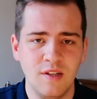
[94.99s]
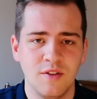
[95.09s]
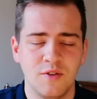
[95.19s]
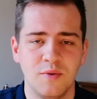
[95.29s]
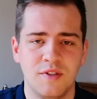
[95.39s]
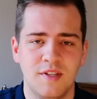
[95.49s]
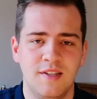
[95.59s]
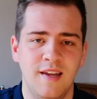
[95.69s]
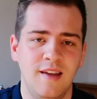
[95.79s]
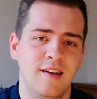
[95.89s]
So
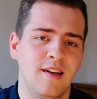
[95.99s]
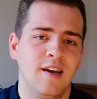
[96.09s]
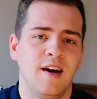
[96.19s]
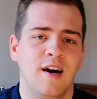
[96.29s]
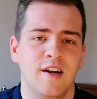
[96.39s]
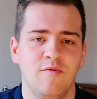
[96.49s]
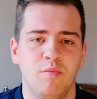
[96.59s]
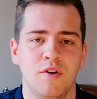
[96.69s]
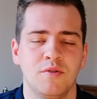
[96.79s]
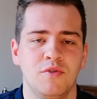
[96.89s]
today I have
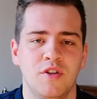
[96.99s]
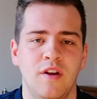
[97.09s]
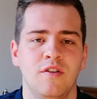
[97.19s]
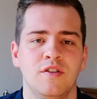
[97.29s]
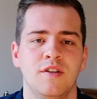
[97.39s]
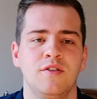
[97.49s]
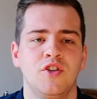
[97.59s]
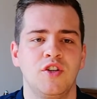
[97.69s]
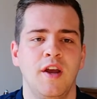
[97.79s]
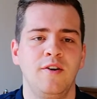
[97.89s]
bought some shares in
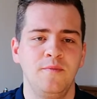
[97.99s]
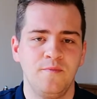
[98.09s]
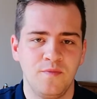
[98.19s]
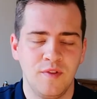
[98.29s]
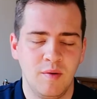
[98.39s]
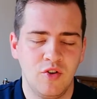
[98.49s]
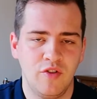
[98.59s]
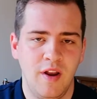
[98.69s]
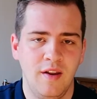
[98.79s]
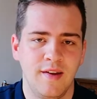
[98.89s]
Shell. They were
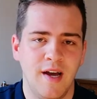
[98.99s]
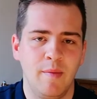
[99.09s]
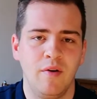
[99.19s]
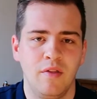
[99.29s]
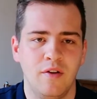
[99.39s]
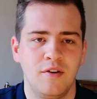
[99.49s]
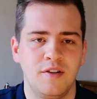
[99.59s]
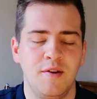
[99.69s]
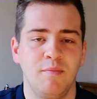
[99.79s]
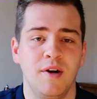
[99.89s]
trading at about
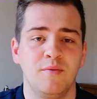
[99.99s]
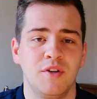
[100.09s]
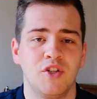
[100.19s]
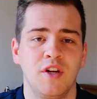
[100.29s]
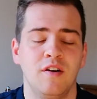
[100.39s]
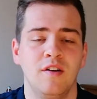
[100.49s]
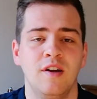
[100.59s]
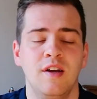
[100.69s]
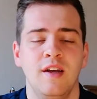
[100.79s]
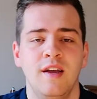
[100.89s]
£13 a share,
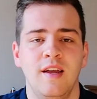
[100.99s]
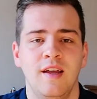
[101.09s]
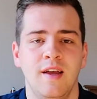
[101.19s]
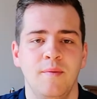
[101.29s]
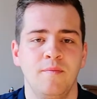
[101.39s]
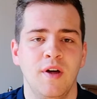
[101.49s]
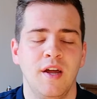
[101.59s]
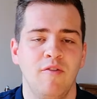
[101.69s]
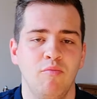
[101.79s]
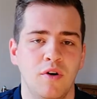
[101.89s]
and
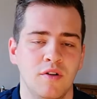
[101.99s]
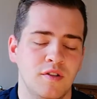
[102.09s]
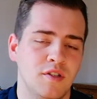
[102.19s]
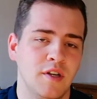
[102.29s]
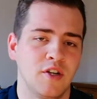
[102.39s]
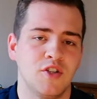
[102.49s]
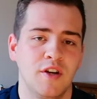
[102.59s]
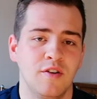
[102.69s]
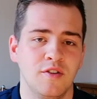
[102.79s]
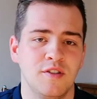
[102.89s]
I've bought 6
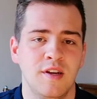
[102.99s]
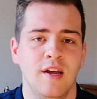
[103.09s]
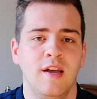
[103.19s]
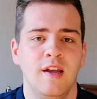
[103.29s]
shares